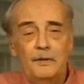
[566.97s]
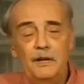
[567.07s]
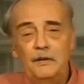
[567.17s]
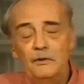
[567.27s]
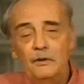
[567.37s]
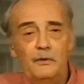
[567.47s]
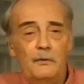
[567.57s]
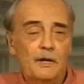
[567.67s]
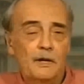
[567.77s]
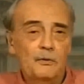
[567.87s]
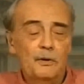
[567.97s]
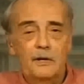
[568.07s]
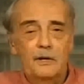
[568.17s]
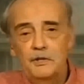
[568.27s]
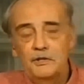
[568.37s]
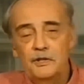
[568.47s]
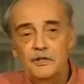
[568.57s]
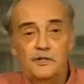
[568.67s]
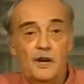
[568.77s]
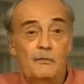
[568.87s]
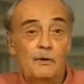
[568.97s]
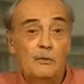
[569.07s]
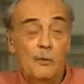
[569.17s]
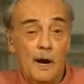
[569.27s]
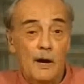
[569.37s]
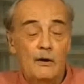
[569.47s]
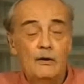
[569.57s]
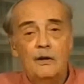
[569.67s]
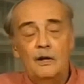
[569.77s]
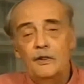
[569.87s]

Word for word: the Nuclear Regulatory Commission does not require